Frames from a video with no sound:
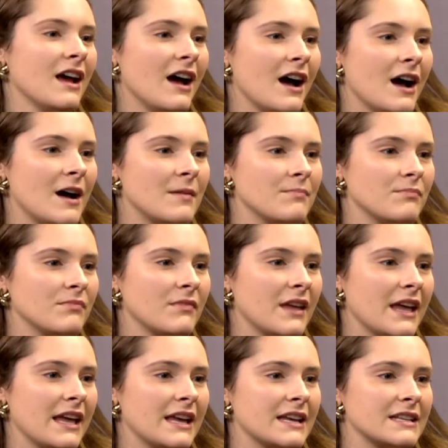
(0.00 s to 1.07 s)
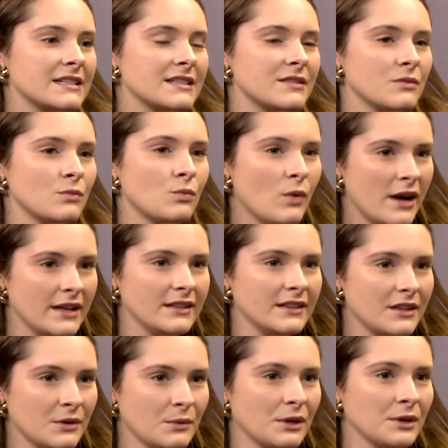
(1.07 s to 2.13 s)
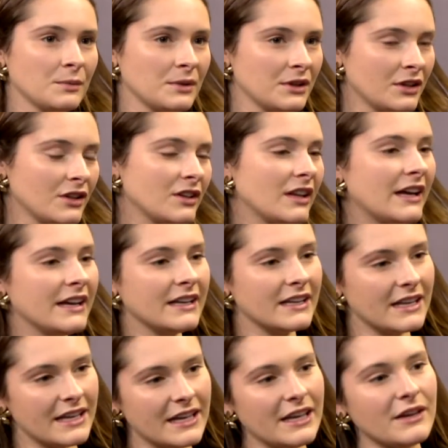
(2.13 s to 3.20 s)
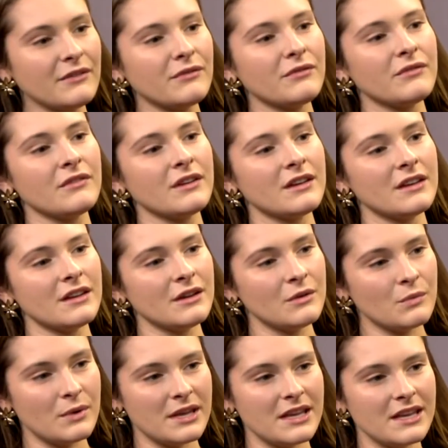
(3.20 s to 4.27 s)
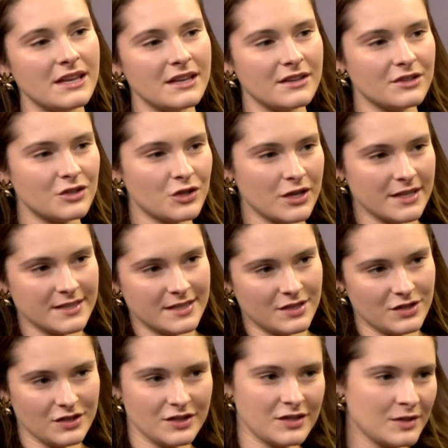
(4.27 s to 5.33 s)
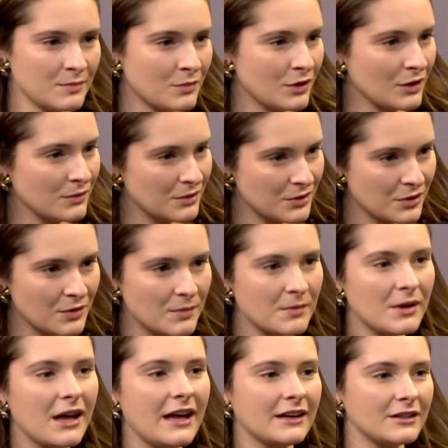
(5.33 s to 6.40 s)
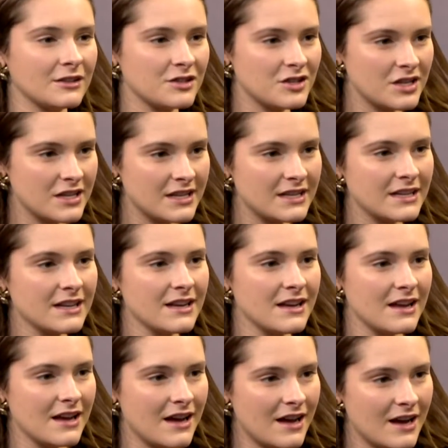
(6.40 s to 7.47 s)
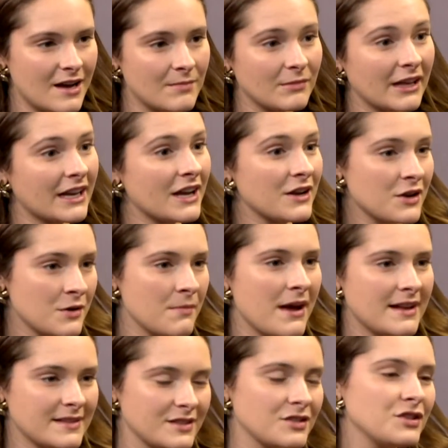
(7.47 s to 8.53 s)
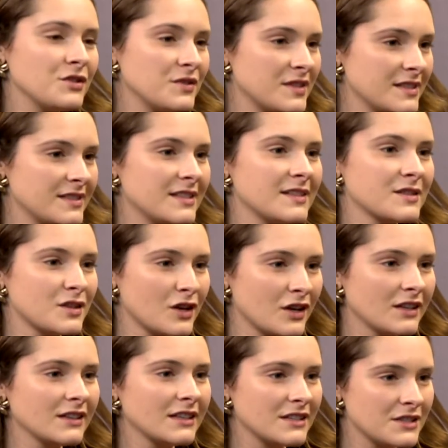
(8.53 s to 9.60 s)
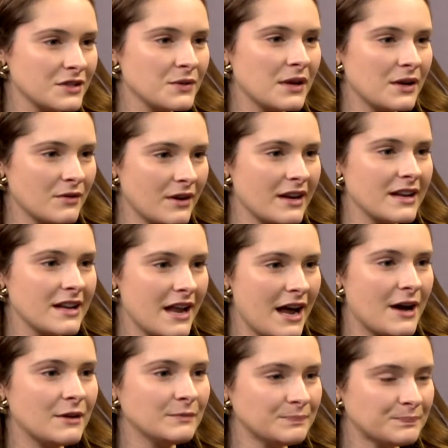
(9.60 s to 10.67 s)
and what the world would look like if we transition to more renewable energy, like I know Massachusetts is currently doing right now.